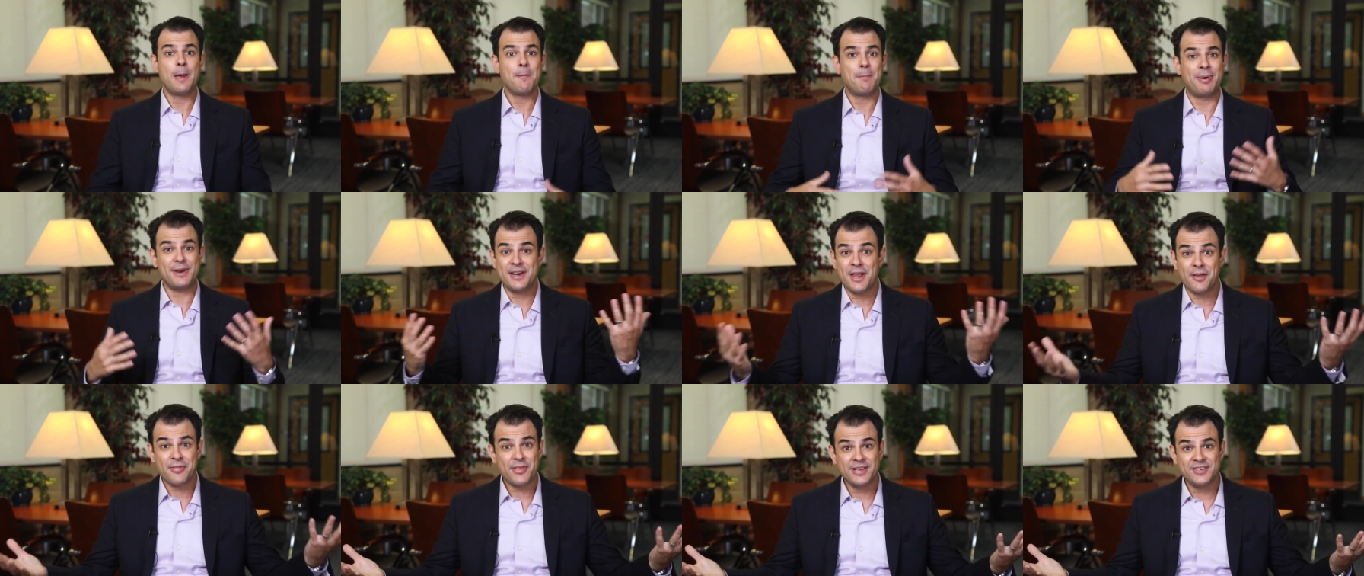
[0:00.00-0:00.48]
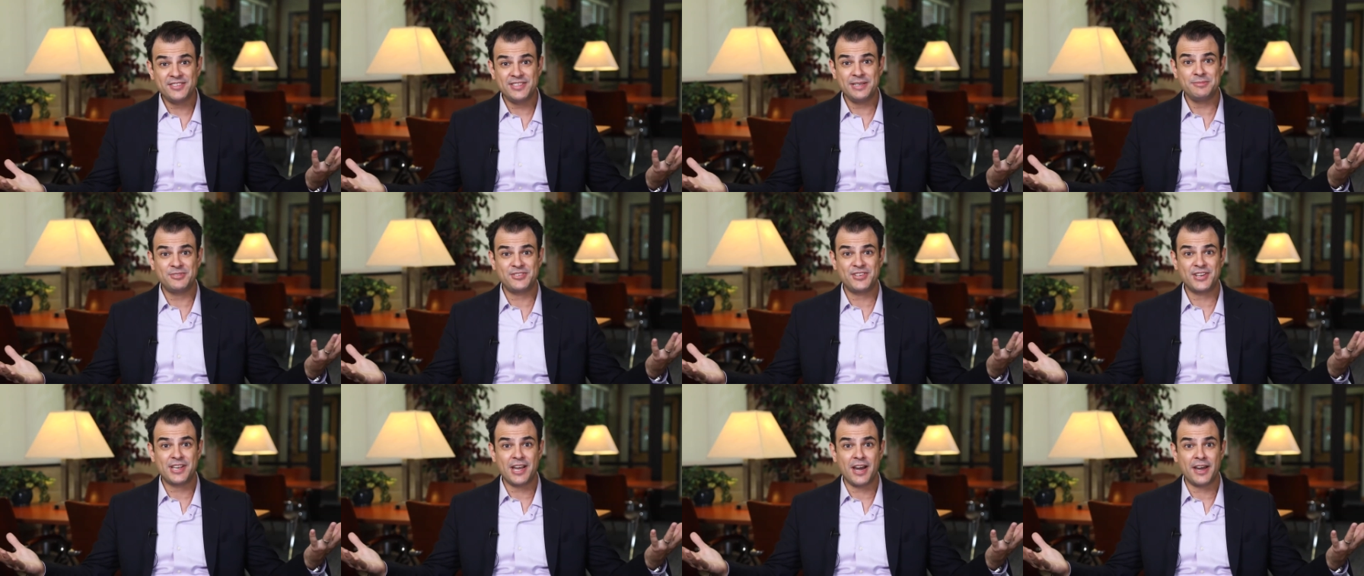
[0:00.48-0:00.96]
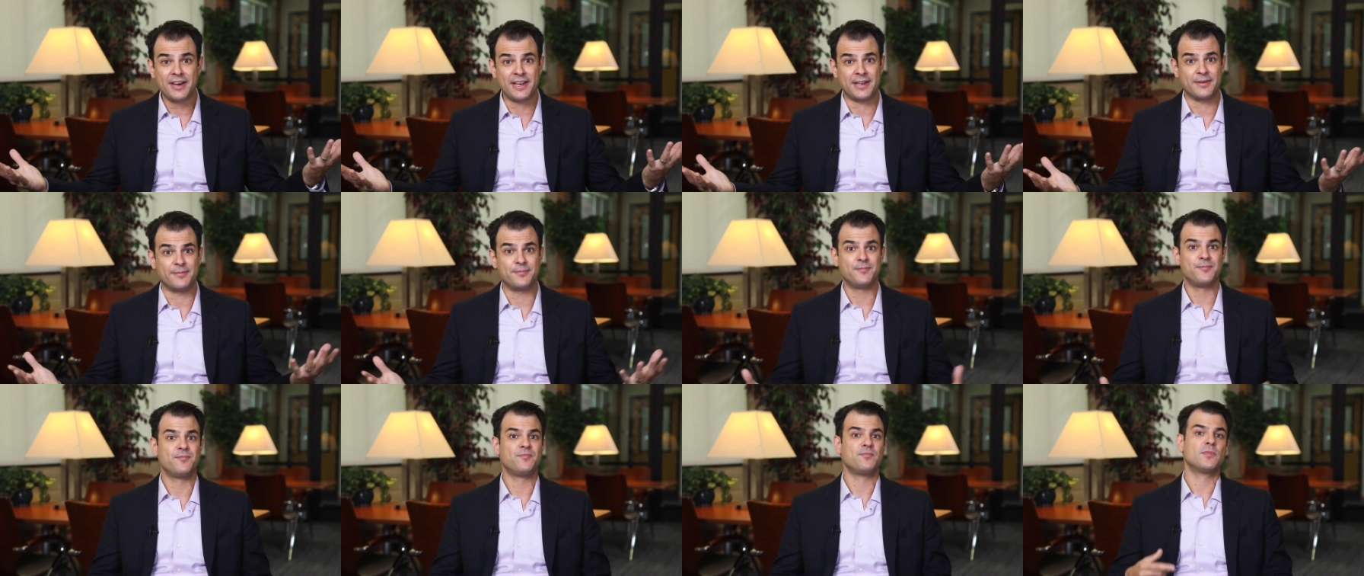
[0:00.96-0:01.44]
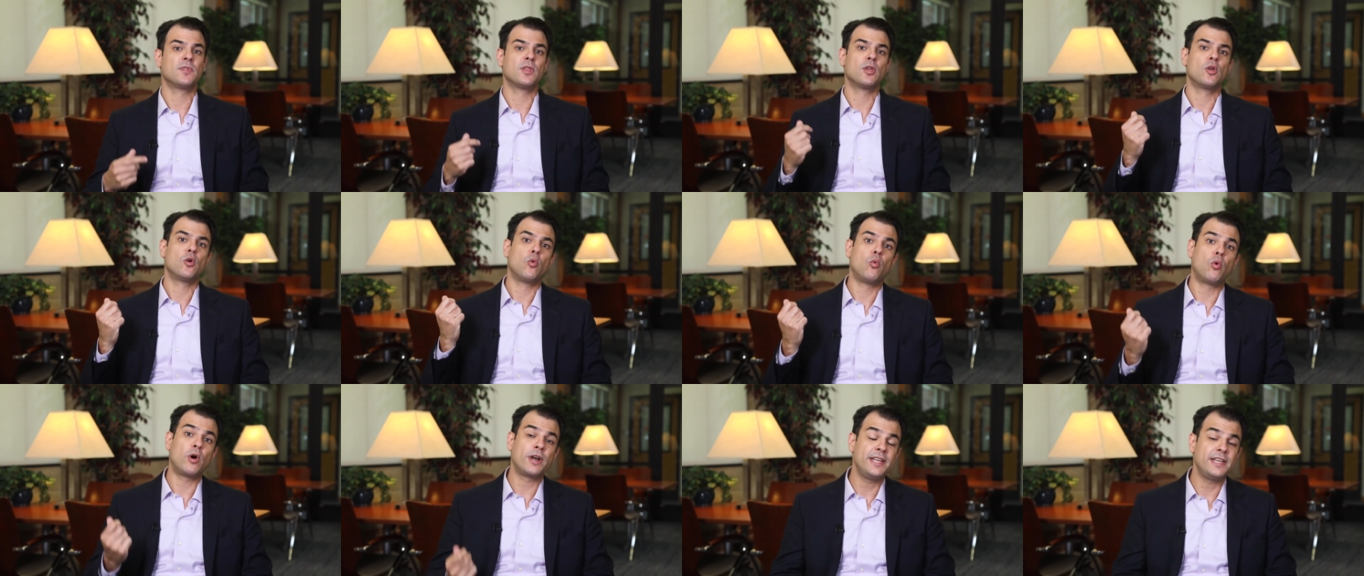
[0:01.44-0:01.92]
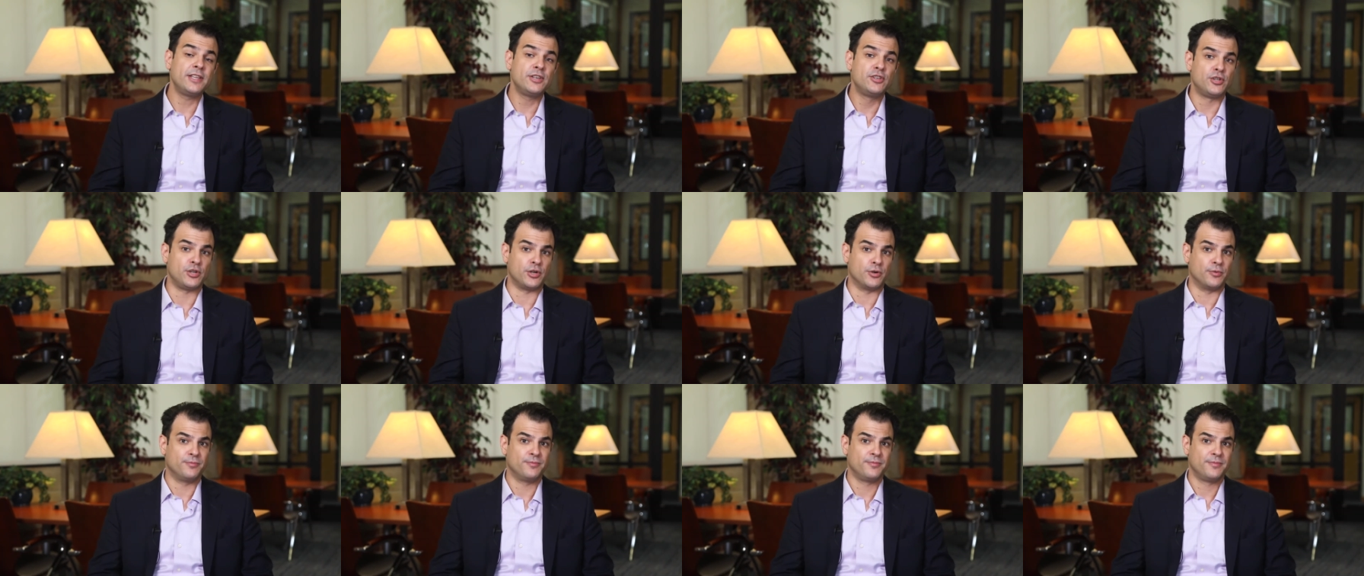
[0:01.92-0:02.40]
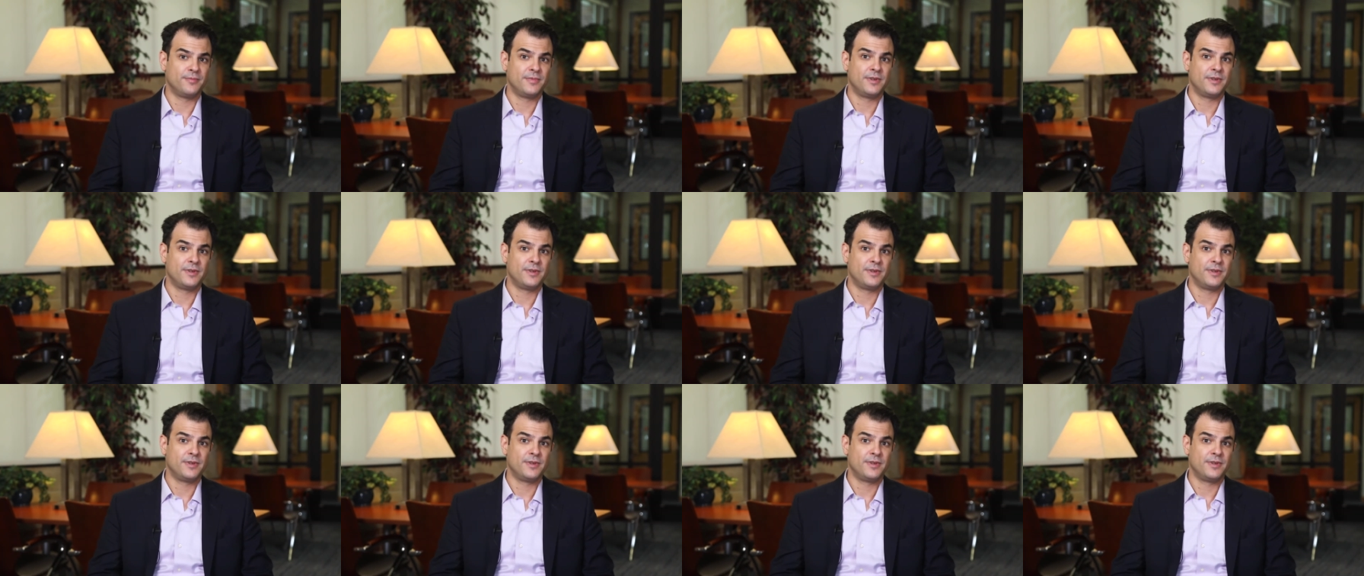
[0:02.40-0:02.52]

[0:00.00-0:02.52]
but nothing seems to cut it. What do?